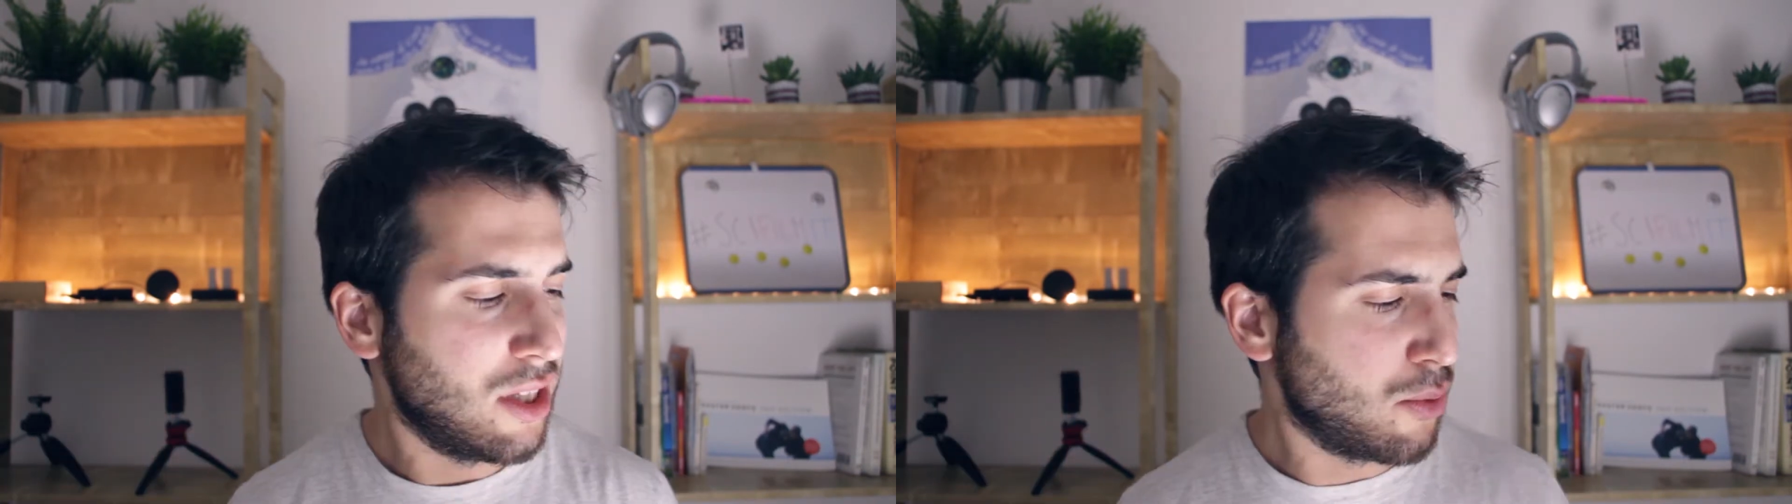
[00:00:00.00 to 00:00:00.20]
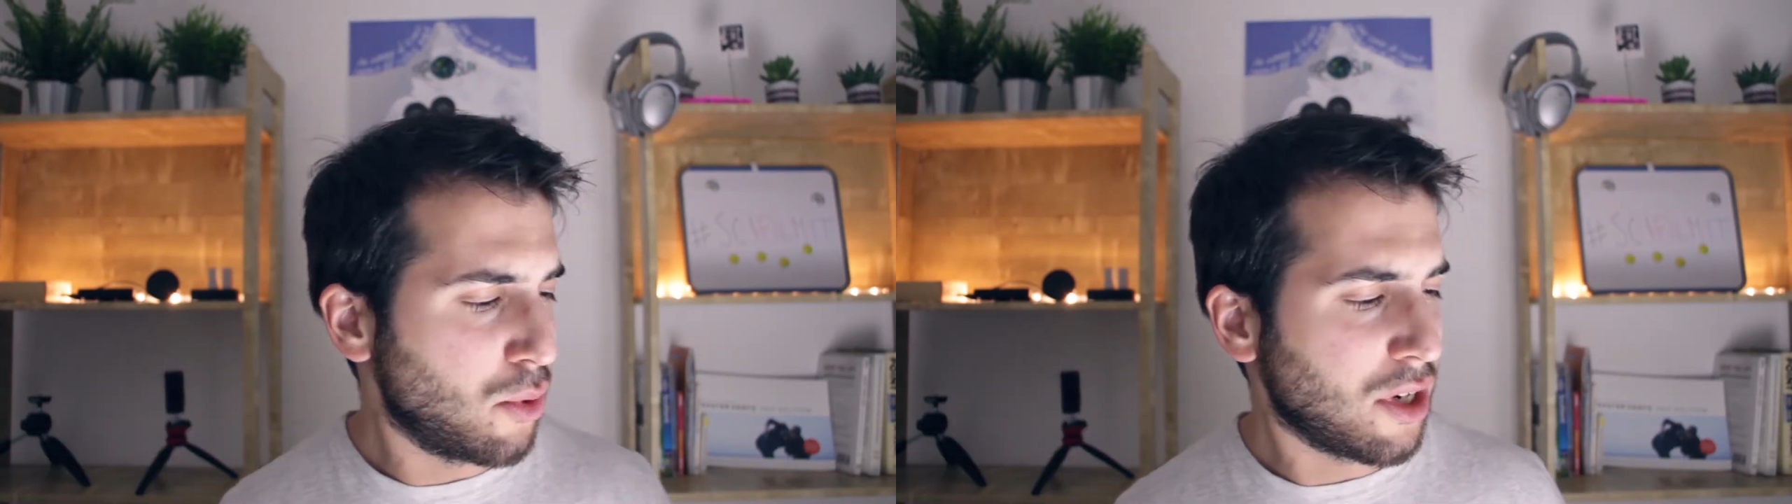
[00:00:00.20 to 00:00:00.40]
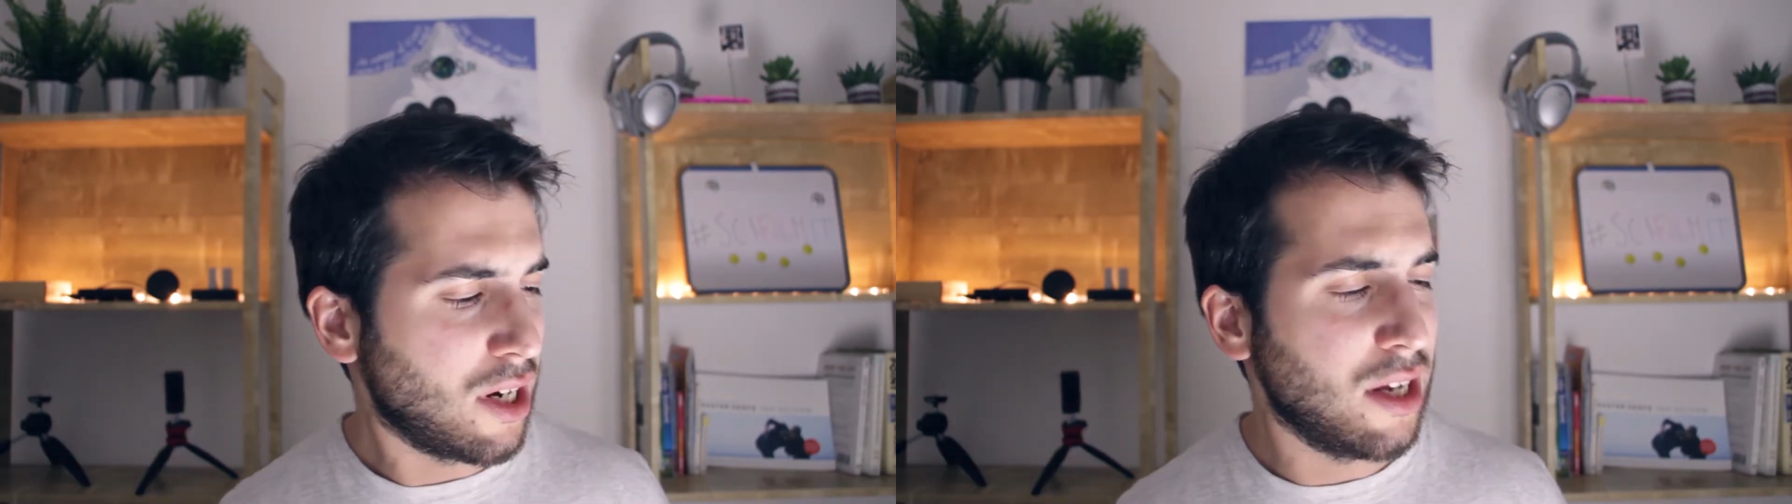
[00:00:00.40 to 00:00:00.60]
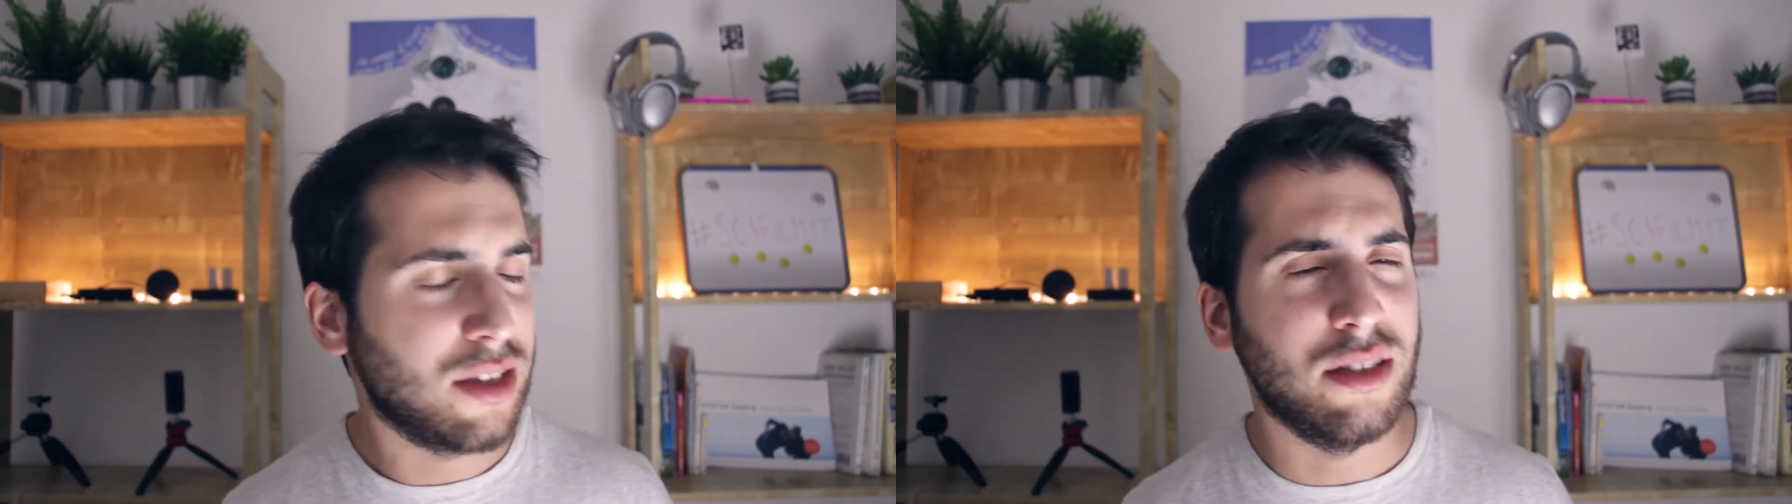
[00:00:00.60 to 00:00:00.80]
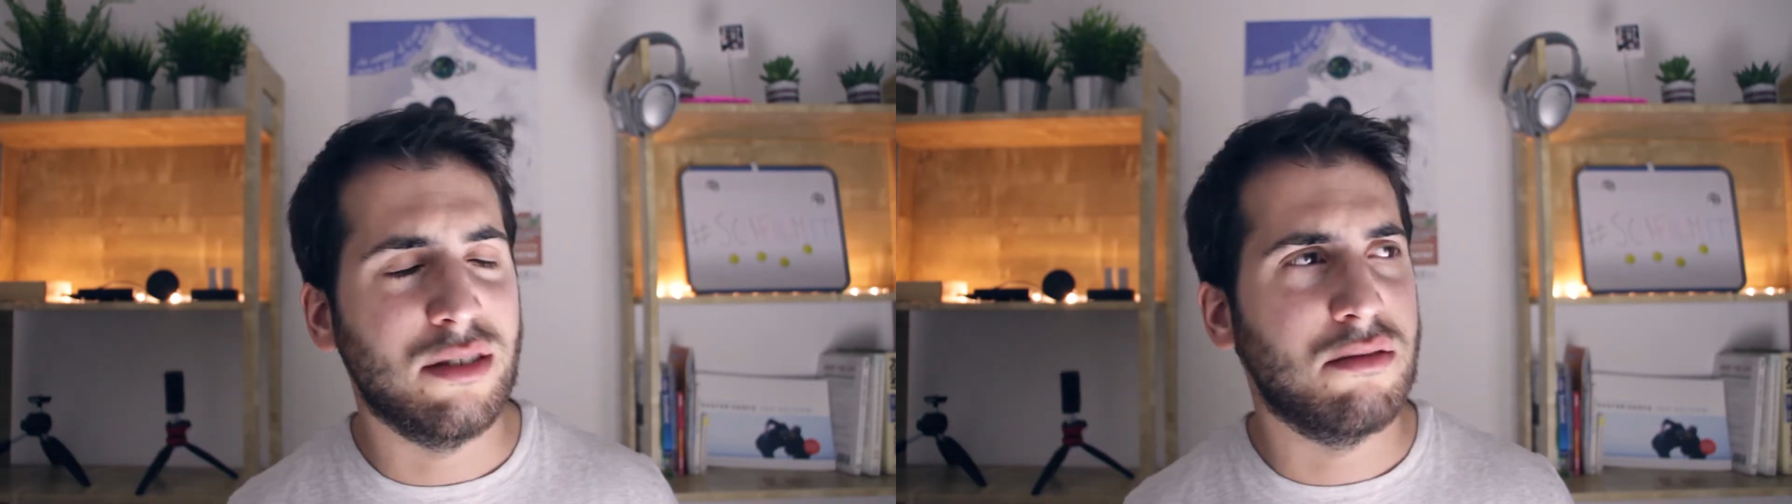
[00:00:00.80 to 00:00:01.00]
The work
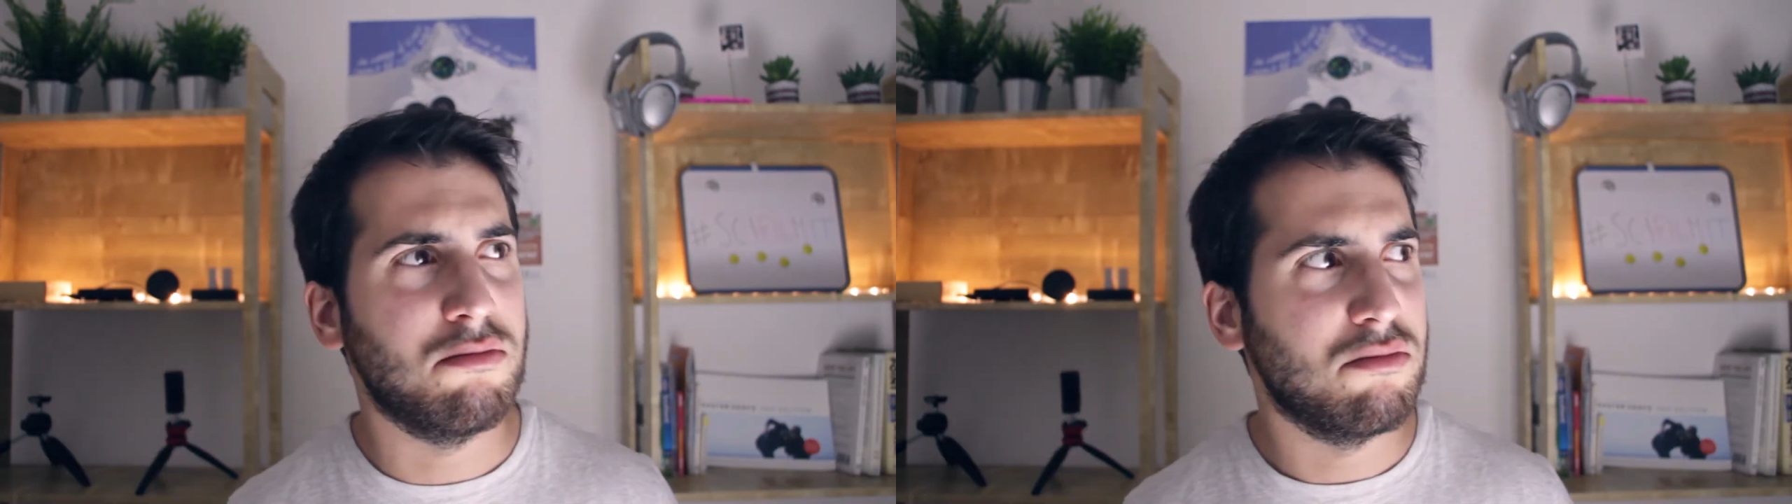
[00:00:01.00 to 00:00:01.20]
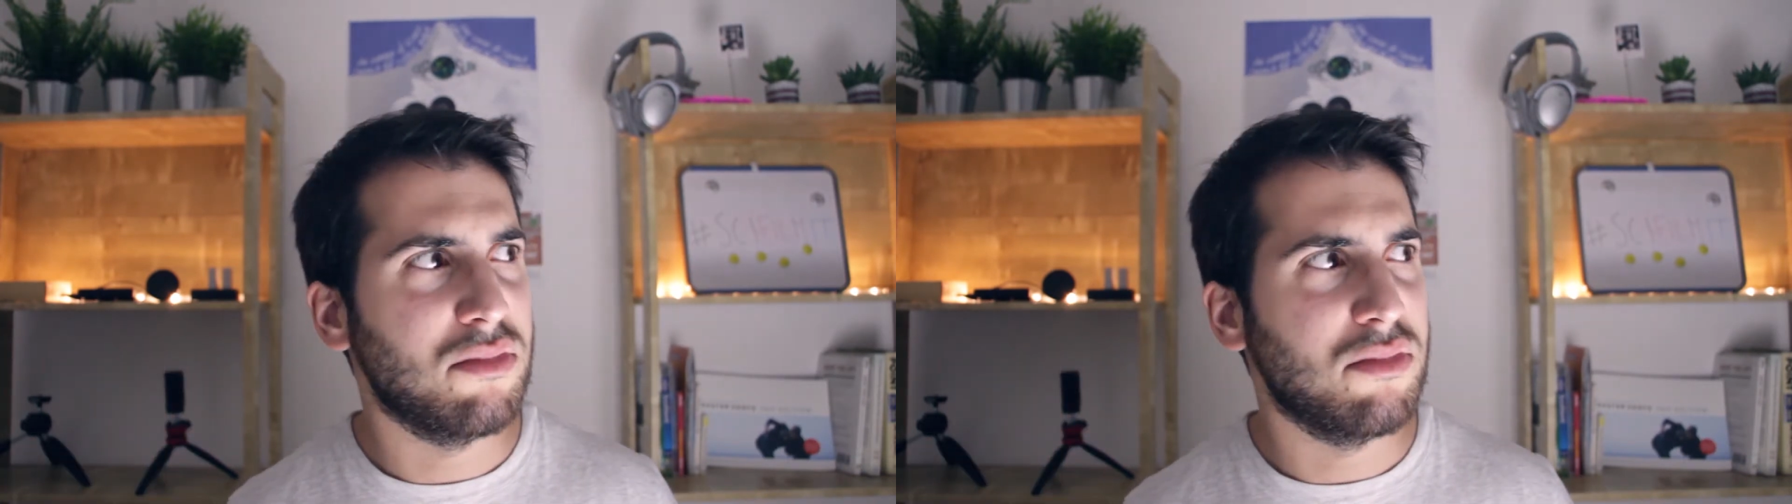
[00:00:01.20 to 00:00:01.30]
light is